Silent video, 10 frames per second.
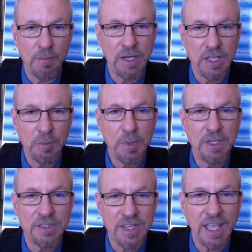And HIPAA
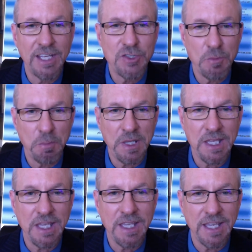is
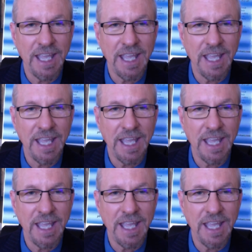HIPAA.